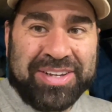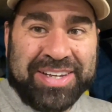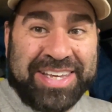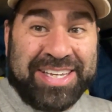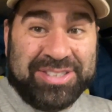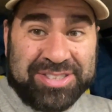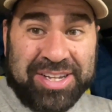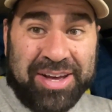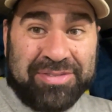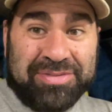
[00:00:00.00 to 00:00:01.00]
kids
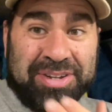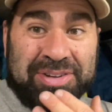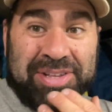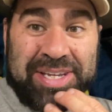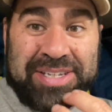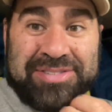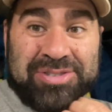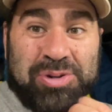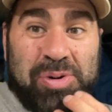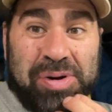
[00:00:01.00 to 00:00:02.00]
stuff, you know, like
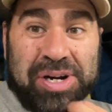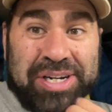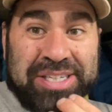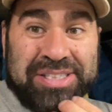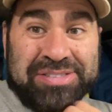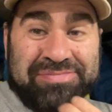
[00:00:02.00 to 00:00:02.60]
schoolwork, and